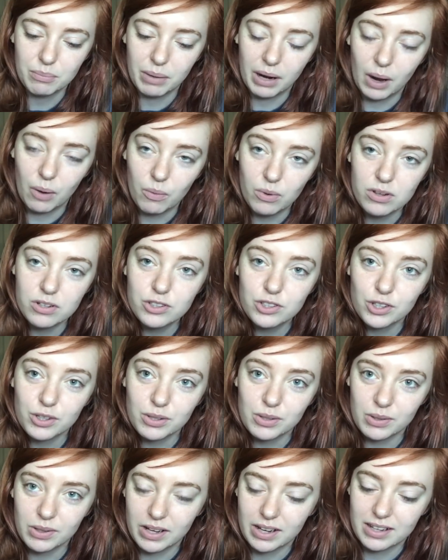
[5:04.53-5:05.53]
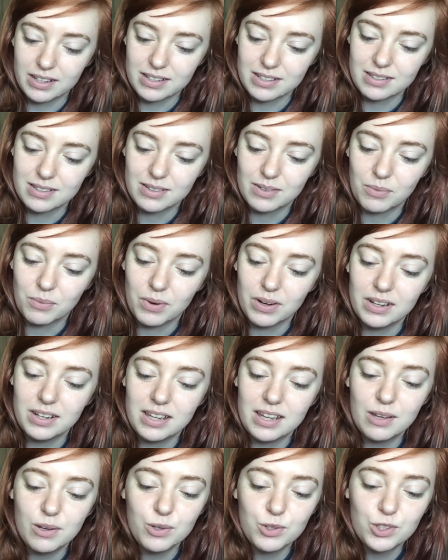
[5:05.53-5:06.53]
But I will show you guys what
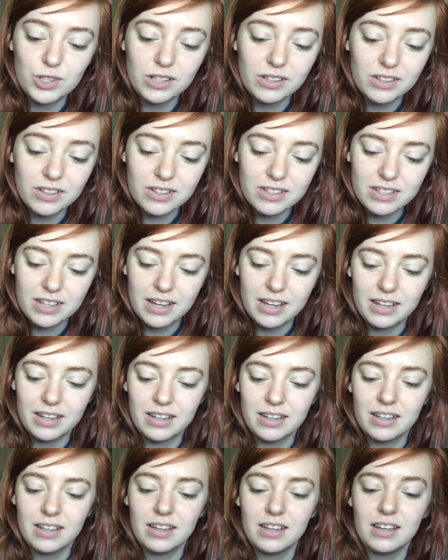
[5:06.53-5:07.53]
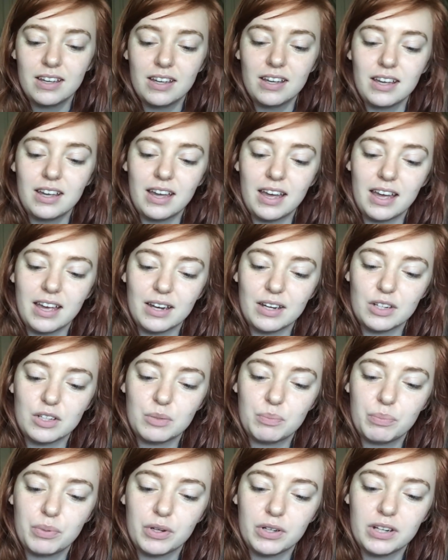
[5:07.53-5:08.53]
he or she looks like and
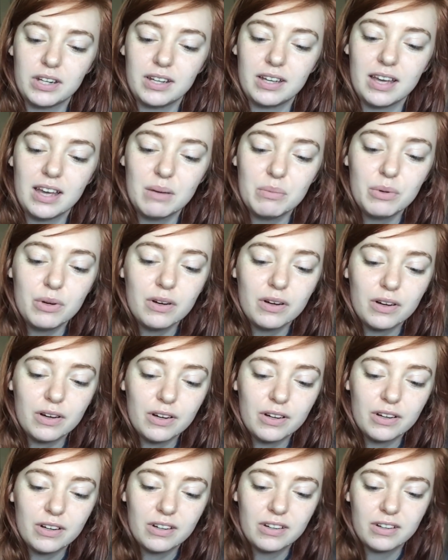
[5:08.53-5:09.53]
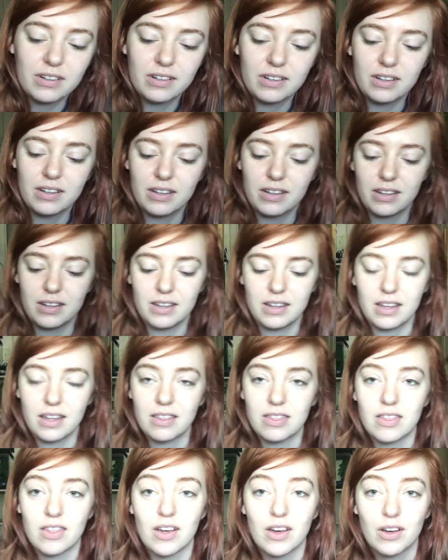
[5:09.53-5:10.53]
putting him or her
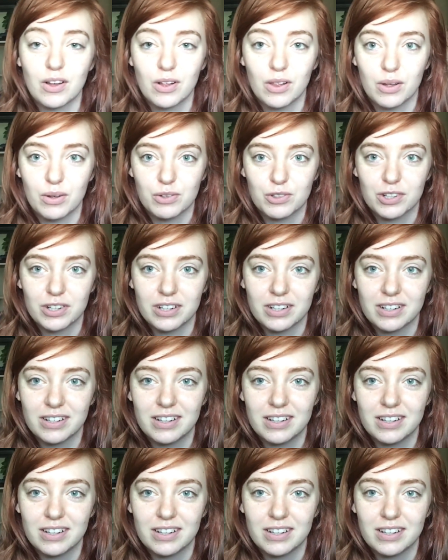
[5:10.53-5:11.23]
in the enclosure.